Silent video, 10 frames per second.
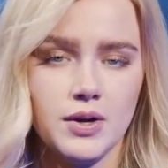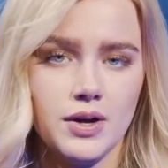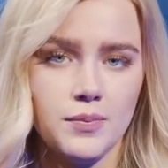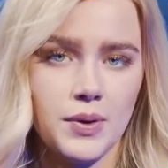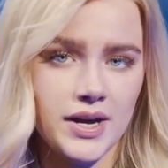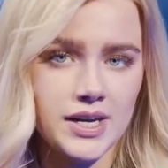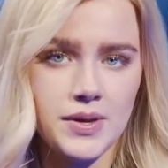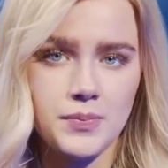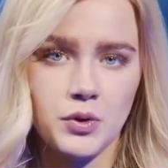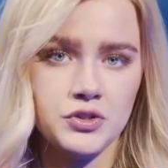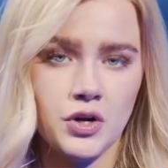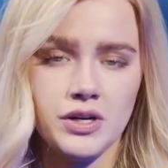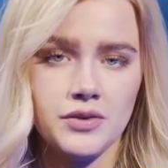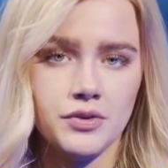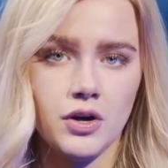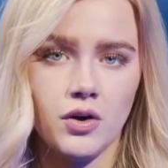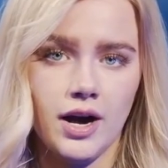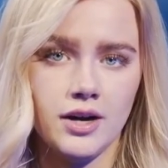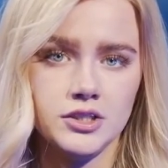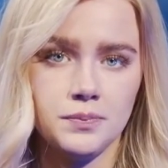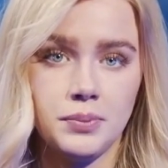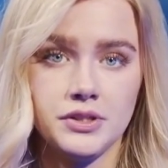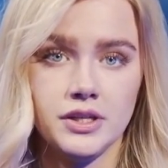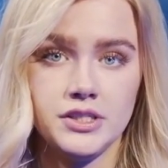But many people don't even know how to put this